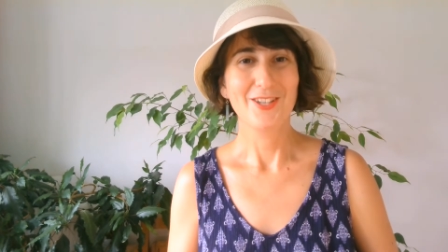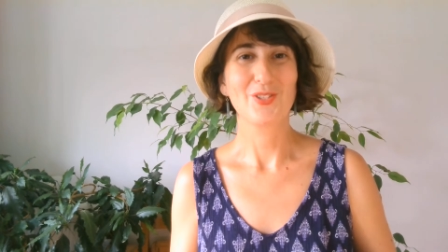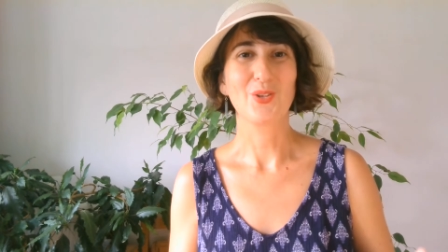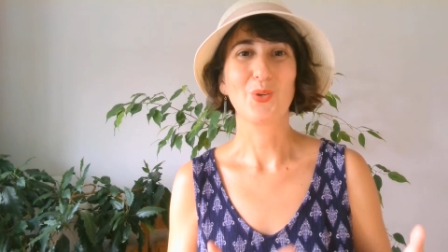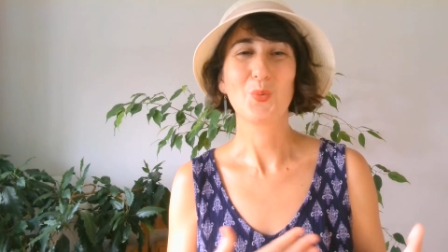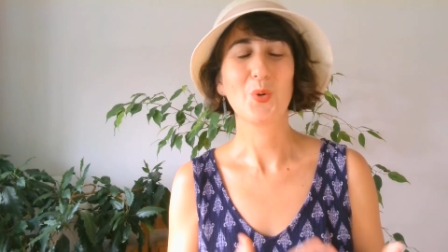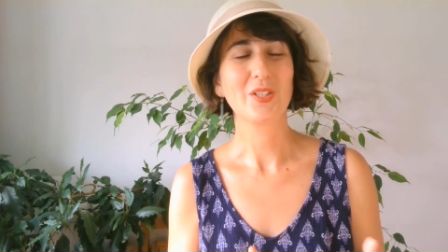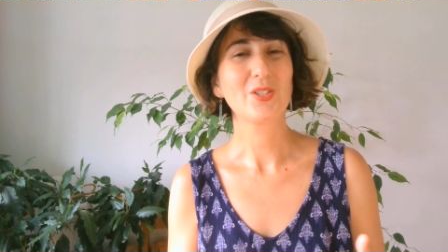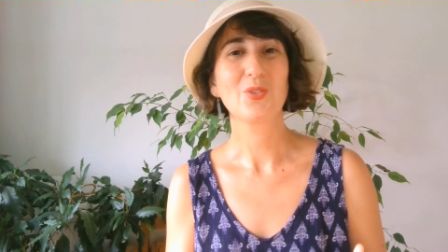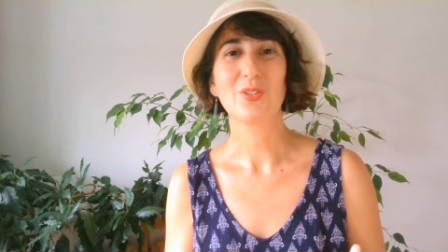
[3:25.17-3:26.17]
So you
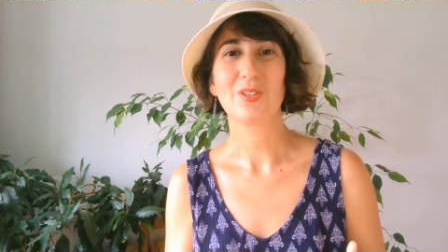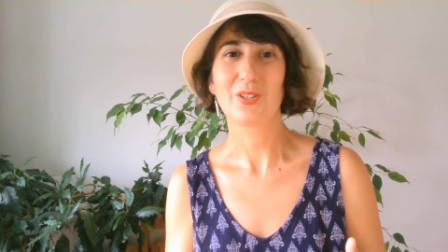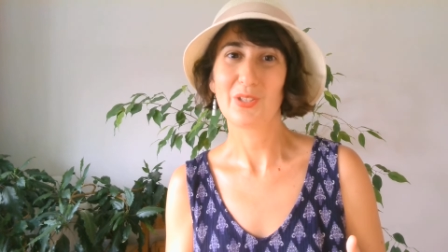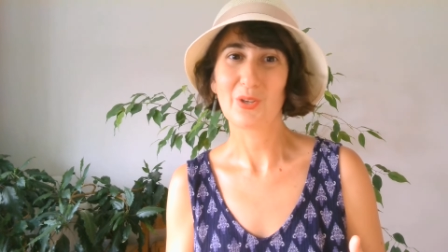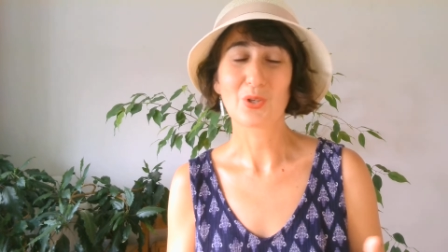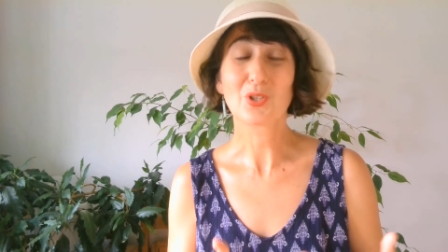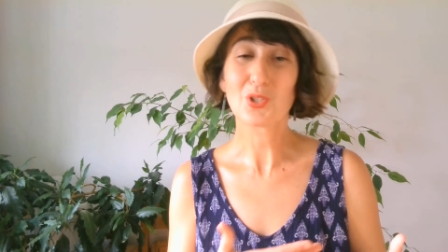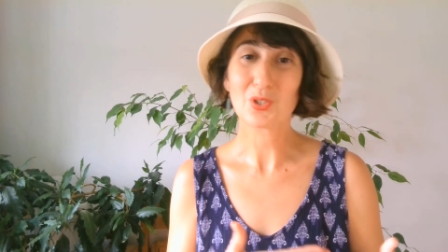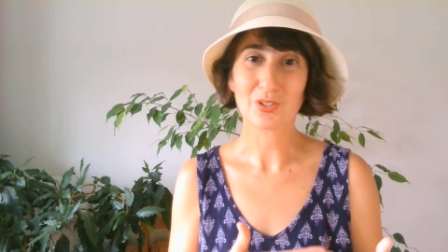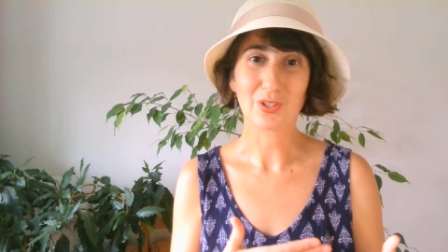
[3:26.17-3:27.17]
want
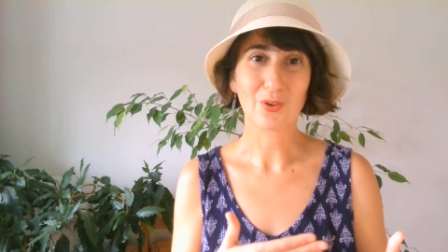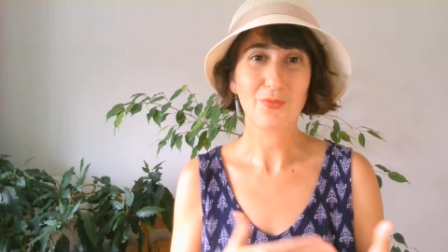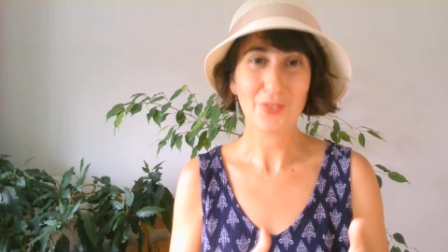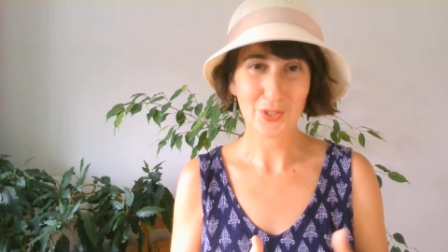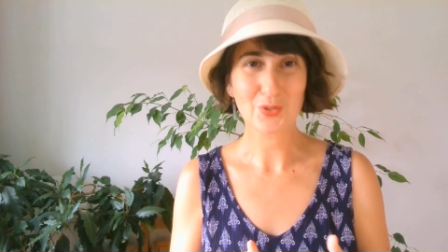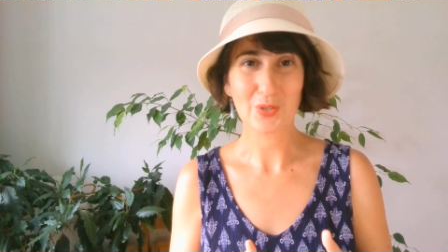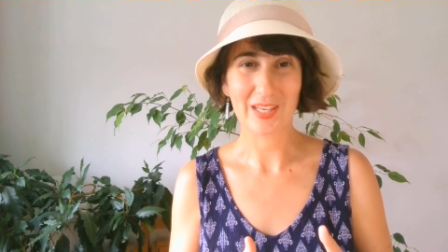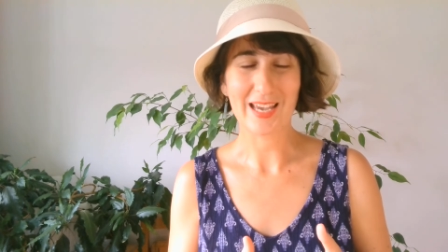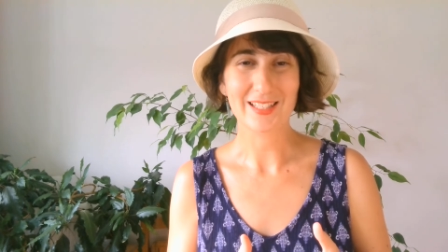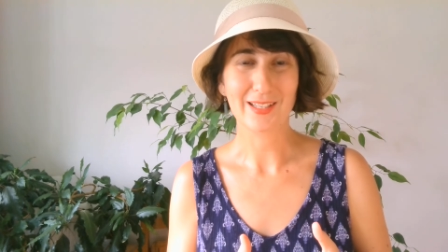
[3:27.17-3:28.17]
your feet to
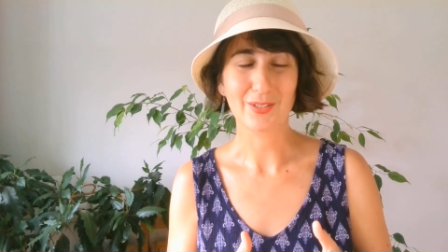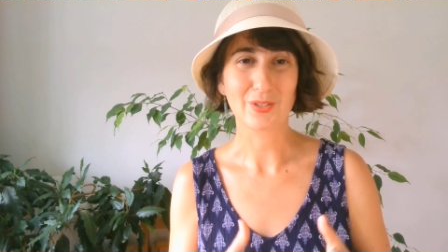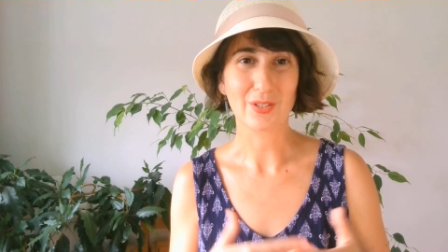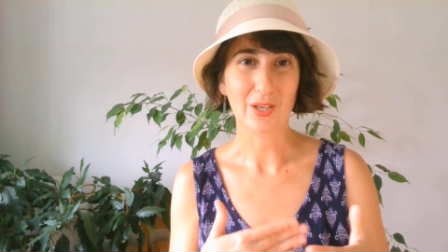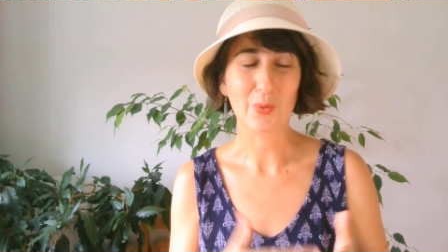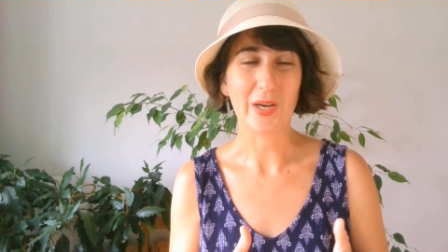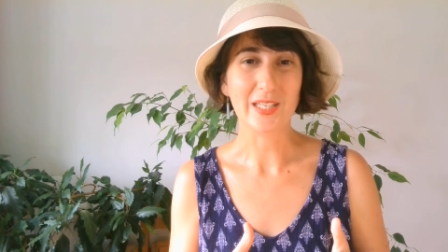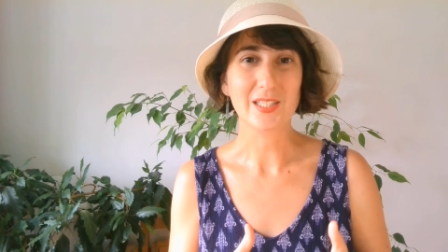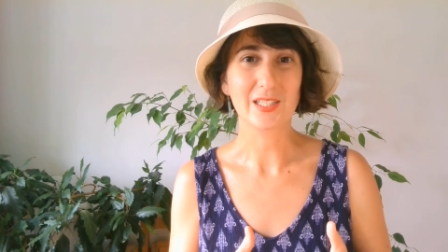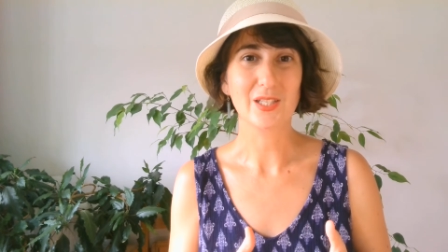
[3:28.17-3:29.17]
get
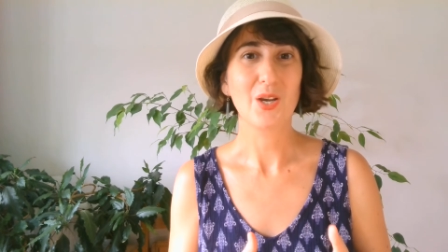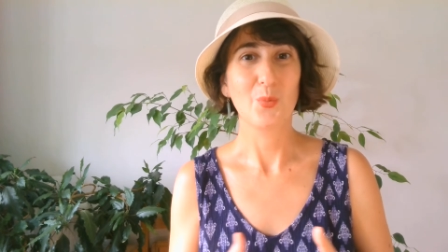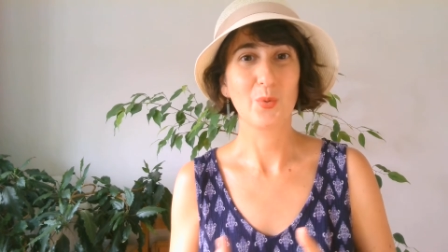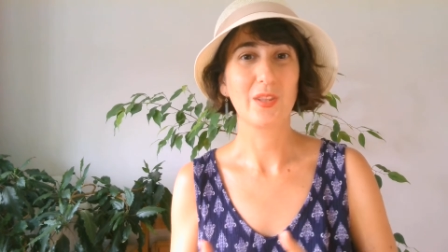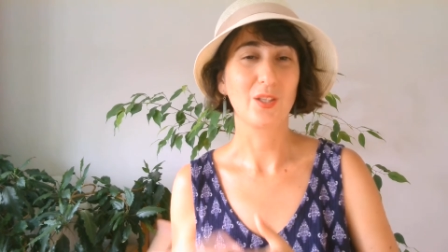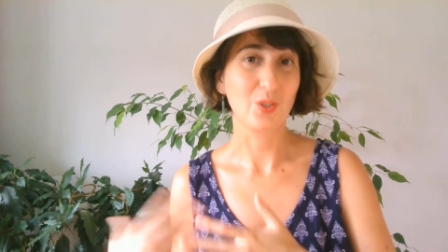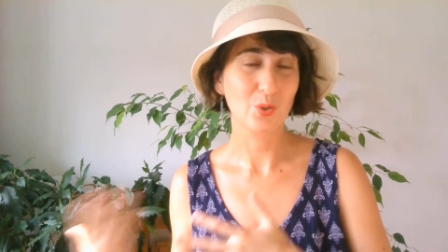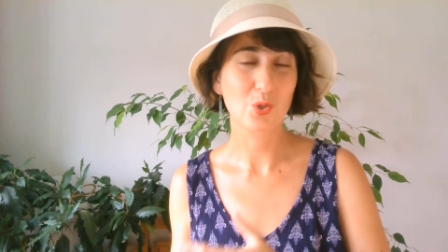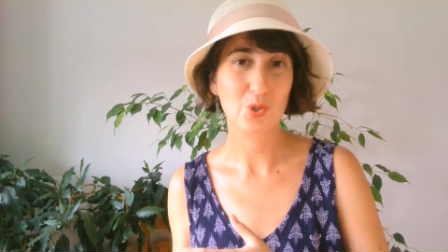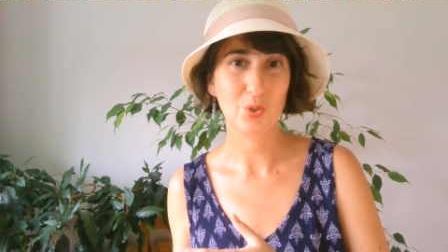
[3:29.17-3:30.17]
acquainted with your
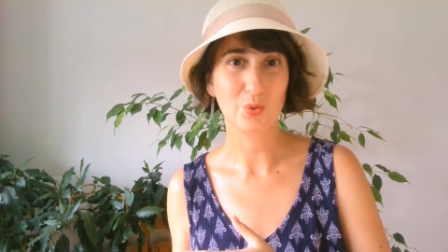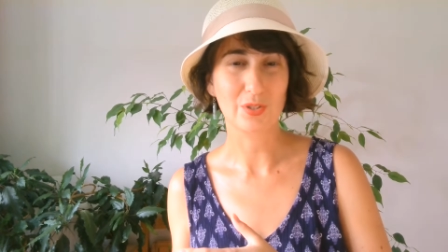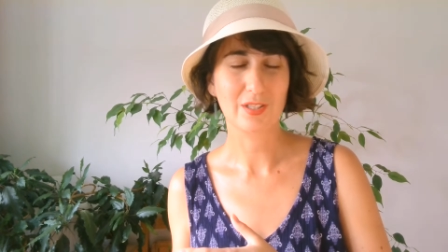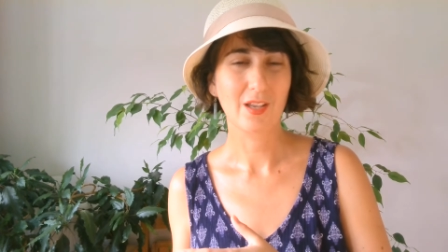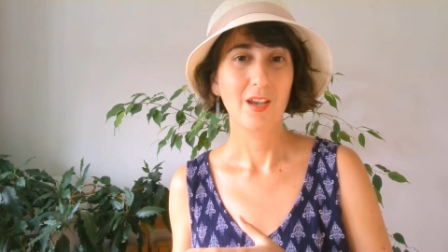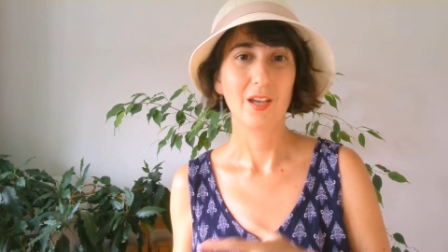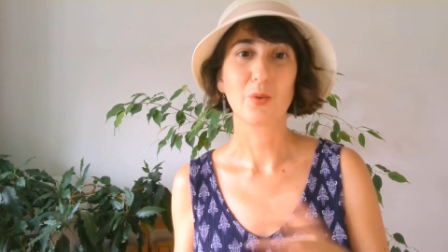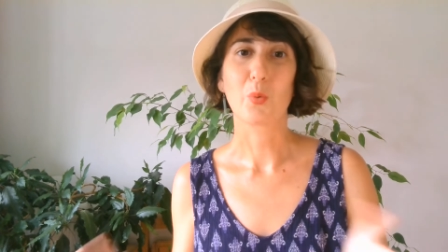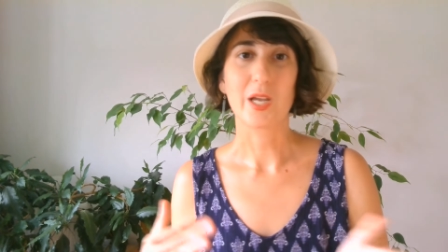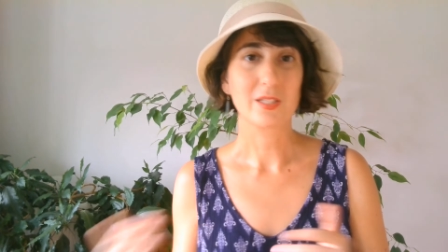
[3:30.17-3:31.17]
new shoes
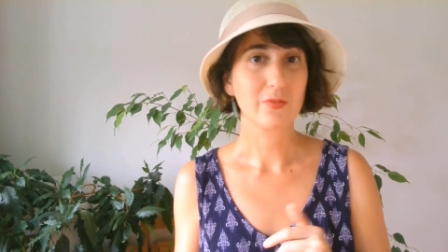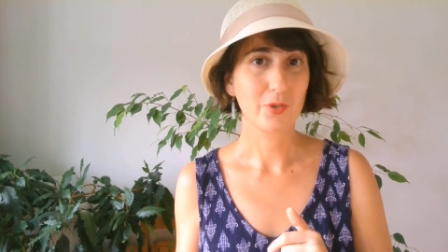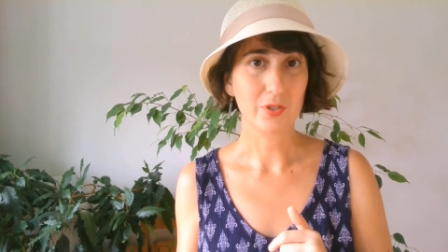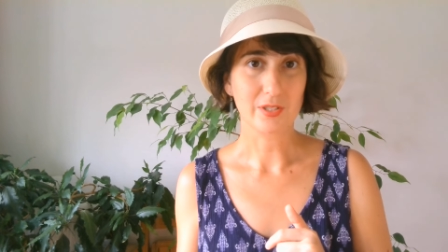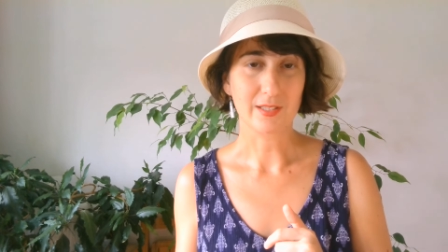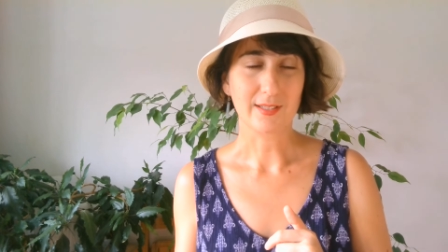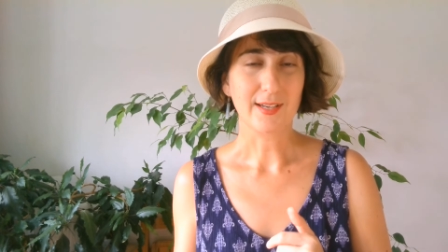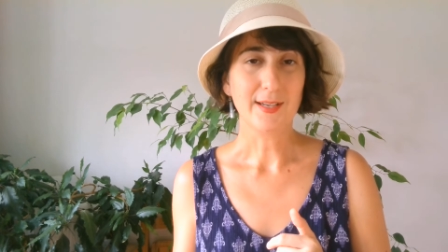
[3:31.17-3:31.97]
and vice versa.